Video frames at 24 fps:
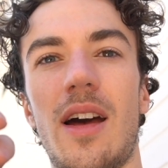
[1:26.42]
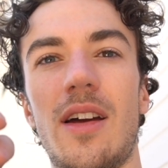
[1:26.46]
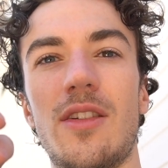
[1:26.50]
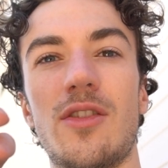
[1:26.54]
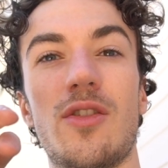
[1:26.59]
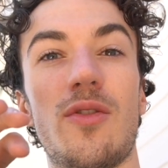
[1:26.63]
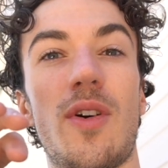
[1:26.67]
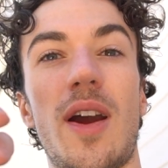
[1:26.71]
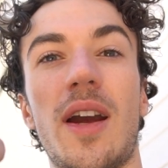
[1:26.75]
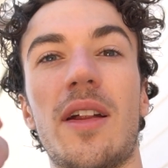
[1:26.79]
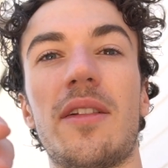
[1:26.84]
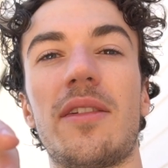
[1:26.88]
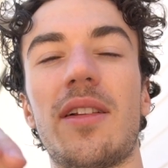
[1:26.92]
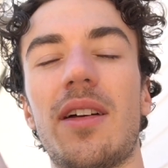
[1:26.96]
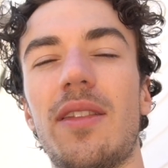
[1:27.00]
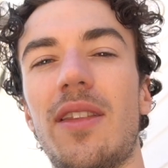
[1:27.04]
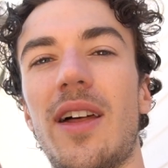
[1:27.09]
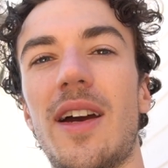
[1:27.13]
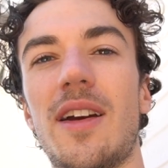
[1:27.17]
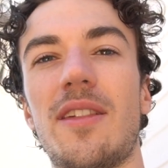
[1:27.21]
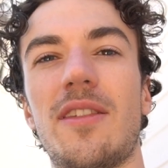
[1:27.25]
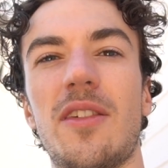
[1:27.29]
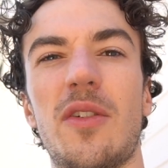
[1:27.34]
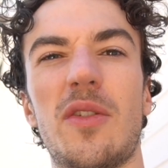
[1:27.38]
direct
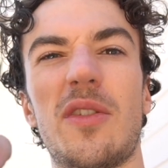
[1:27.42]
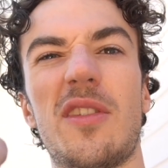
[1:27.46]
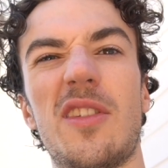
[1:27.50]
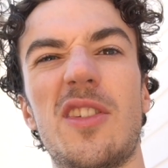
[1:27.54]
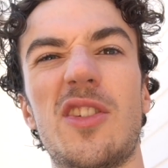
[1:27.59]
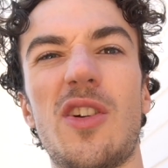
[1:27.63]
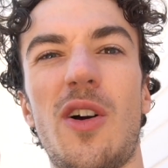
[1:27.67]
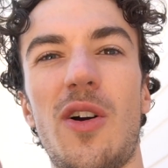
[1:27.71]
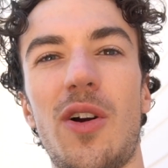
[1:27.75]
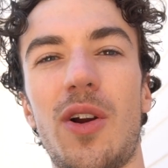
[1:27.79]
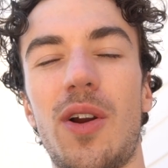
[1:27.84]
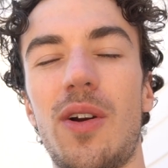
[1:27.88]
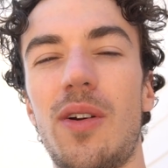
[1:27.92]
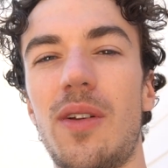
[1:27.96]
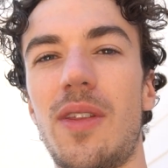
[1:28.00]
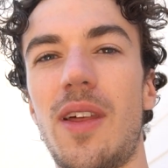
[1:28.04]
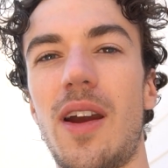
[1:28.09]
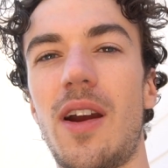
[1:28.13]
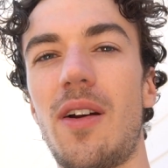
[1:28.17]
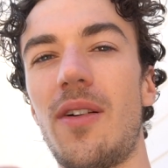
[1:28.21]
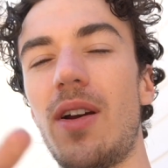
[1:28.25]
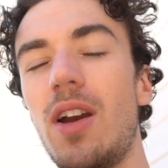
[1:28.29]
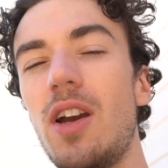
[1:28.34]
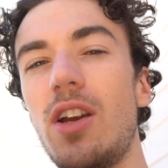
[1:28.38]
sunlight, so it's darker
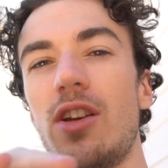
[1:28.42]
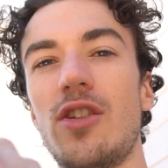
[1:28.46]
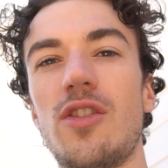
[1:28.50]
there.